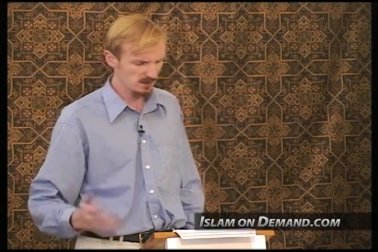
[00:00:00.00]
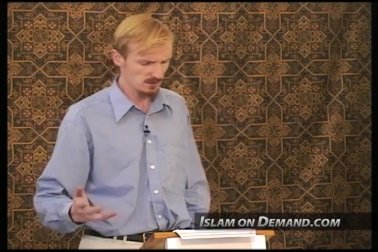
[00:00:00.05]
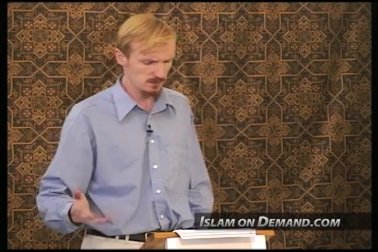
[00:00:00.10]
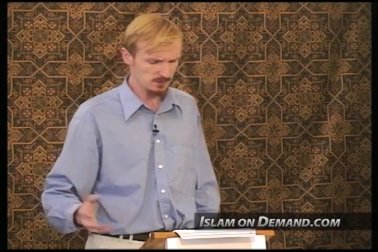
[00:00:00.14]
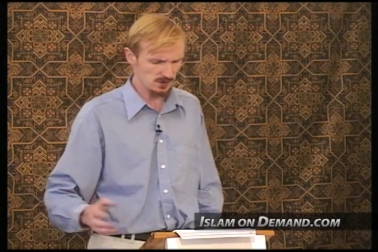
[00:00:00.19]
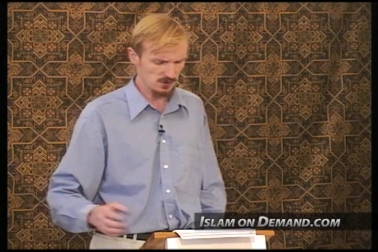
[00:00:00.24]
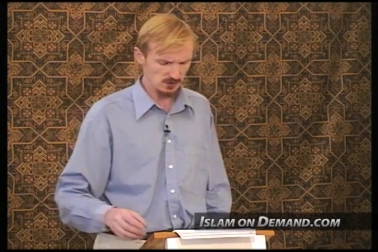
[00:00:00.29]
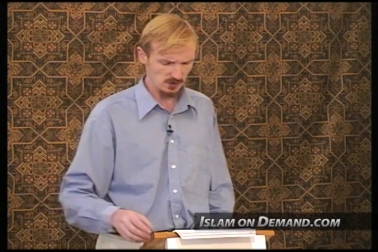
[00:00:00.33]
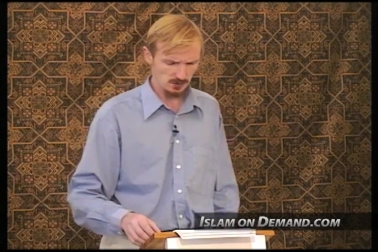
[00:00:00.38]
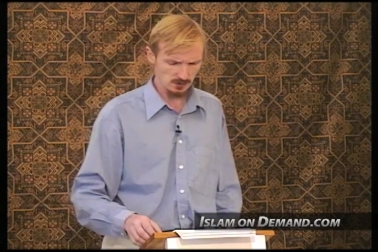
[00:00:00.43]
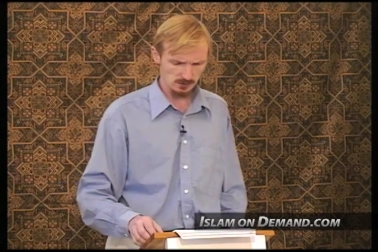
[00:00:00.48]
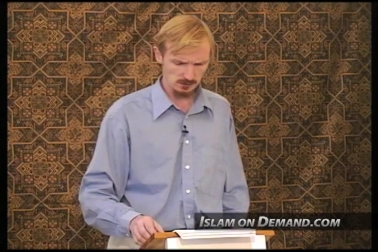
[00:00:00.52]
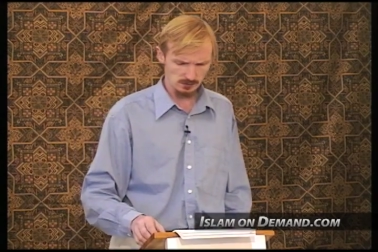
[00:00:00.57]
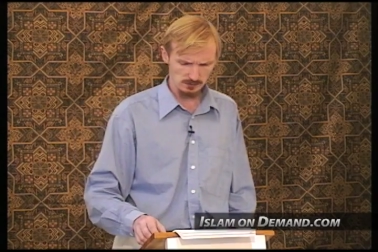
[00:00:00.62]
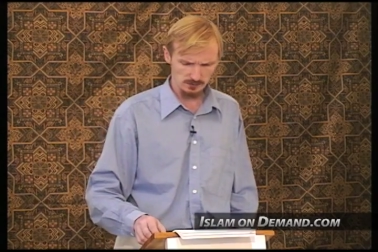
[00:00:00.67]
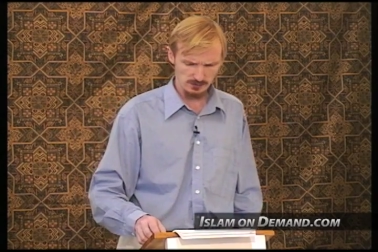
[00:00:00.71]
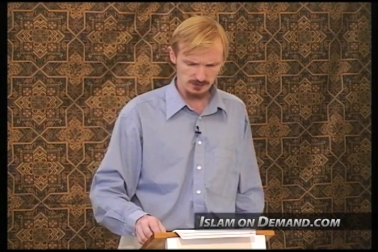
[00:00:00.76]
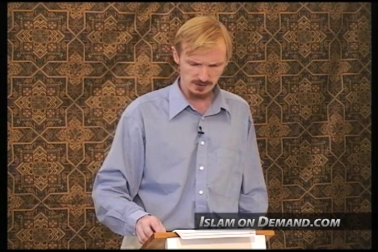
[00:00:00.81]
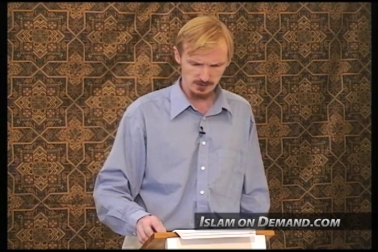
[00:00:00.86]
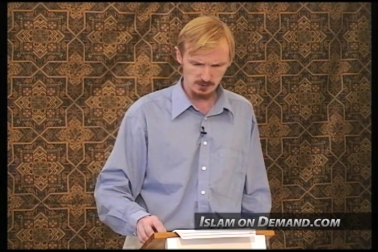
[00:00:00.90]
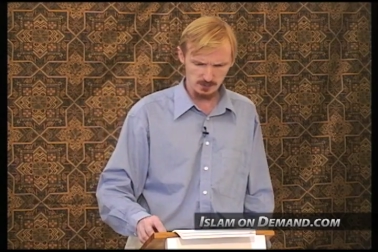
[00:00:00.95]

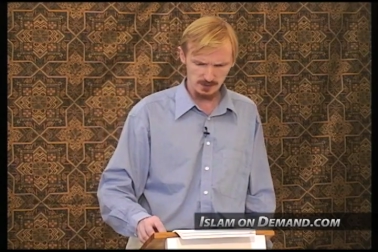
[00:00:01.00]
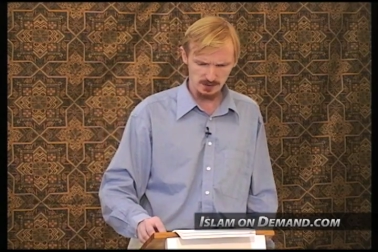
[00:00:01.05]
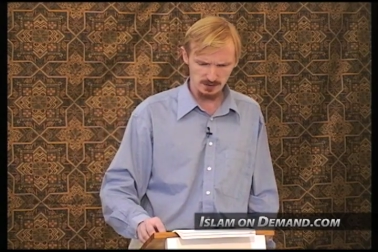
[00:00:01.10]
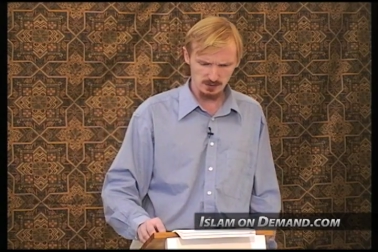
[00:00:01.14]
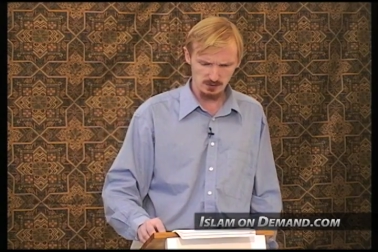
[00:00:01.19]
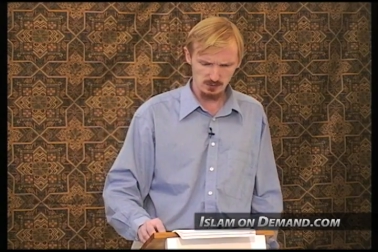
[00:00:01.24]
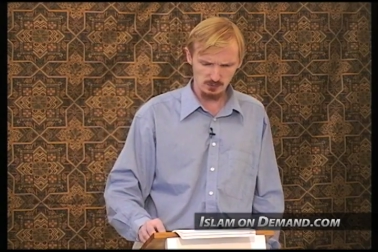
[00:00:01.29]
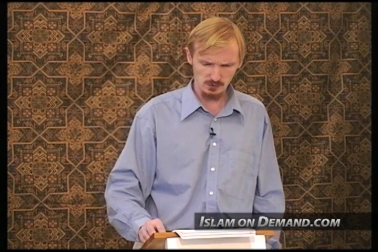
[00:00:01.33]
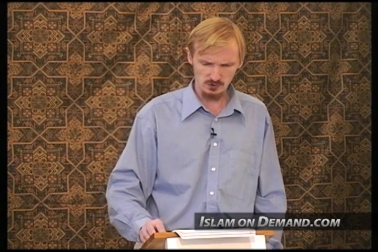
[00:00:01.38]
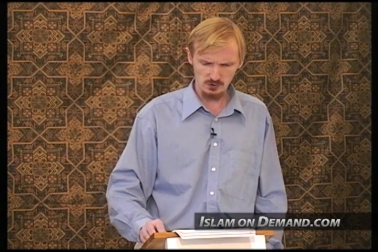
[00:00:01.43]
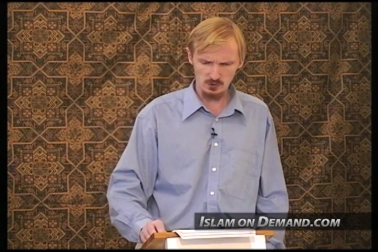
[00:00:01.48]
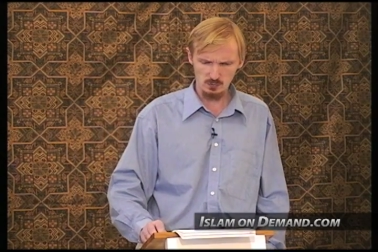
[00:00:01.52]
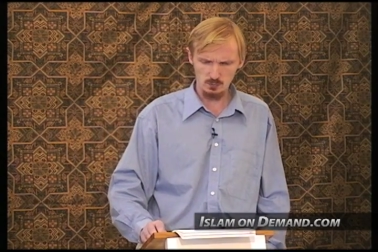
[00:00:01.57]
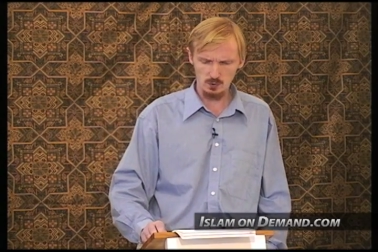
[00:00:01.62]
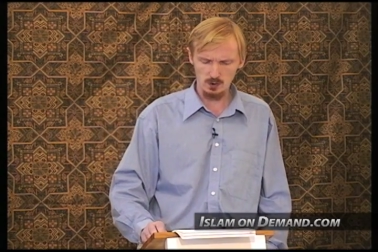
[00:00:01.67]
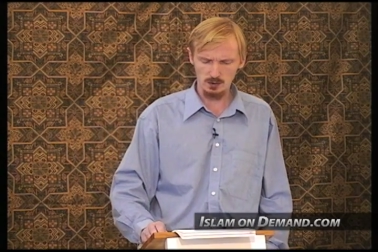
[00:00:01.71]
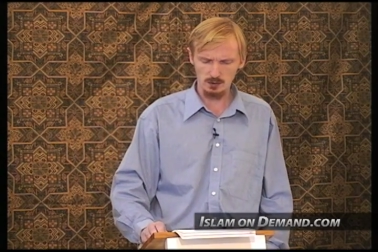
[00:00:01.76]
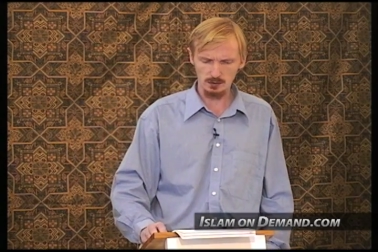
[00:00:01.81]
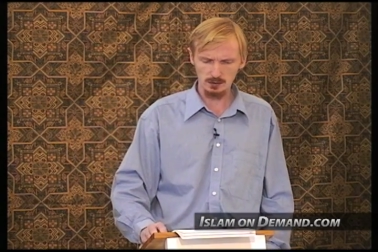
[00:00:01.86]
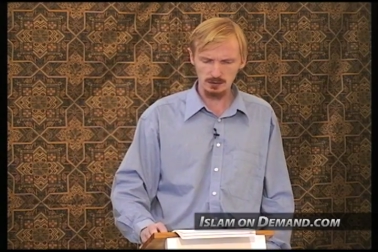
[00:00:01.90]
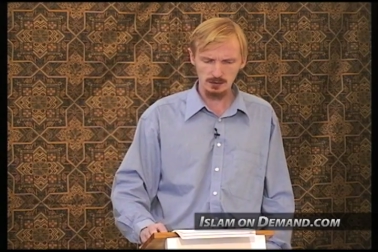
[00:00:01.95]
mystical ceremony in the Muslim
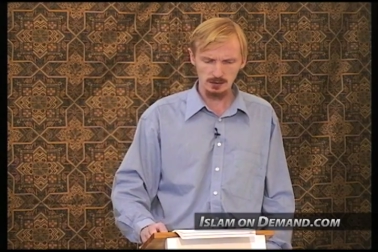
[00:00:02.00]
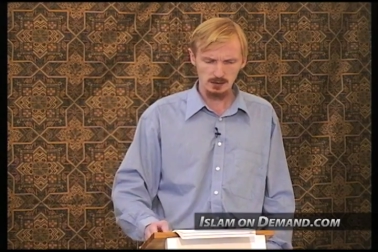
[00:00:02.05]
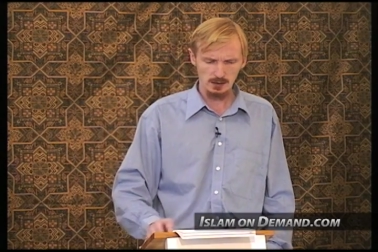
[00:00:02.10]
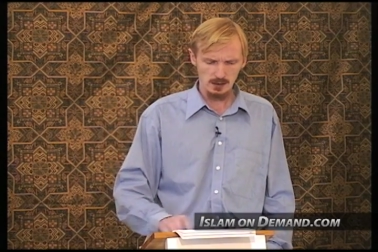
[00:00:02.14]
world,